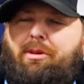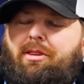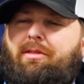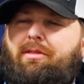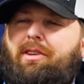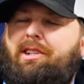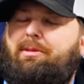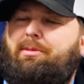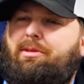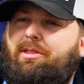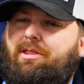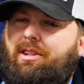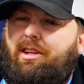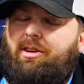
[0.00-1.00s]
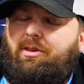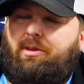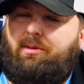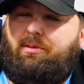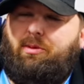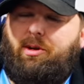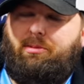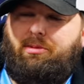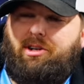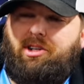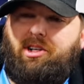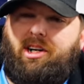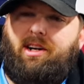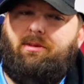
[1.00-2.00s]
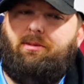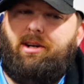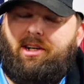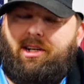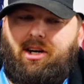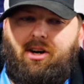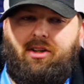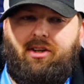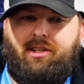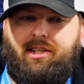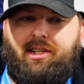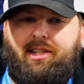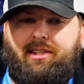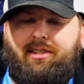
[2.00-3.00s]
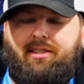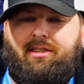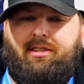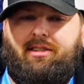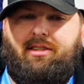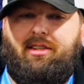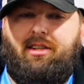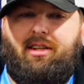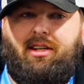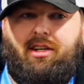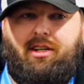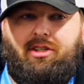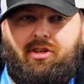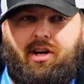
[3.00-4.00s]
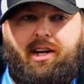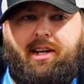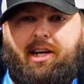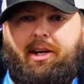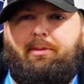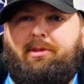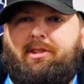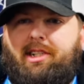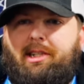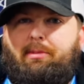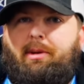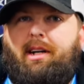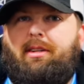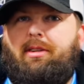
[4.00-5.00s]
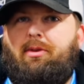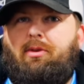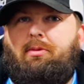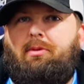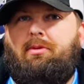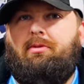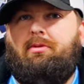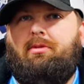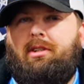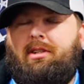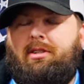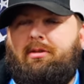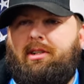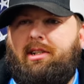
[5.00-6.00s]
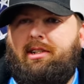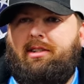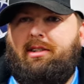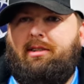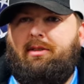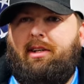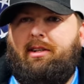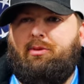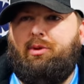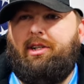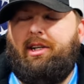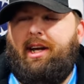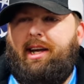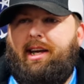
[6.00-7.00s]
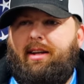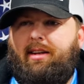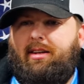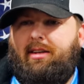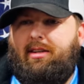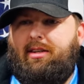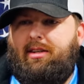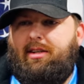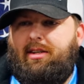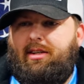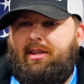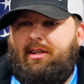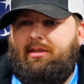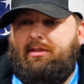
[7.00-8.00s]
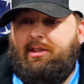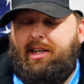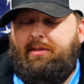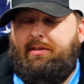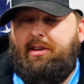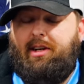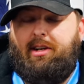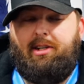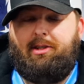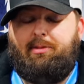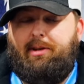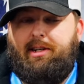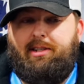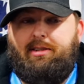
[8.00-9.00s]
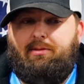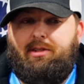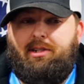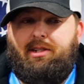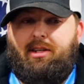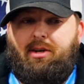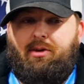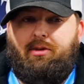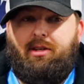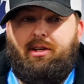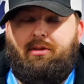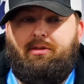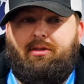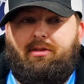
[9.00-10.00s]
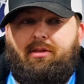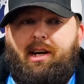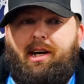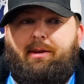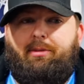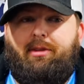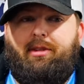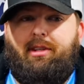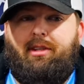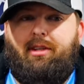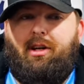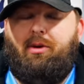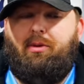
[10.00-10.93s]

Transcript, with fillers: put on Facebook. You know, we we appreciate everybody calling, texting, and trying to help us get it back to normal yeah. as quick as it as we can. It's definitely unexpected. We didn't know that it was going to happen. Didn't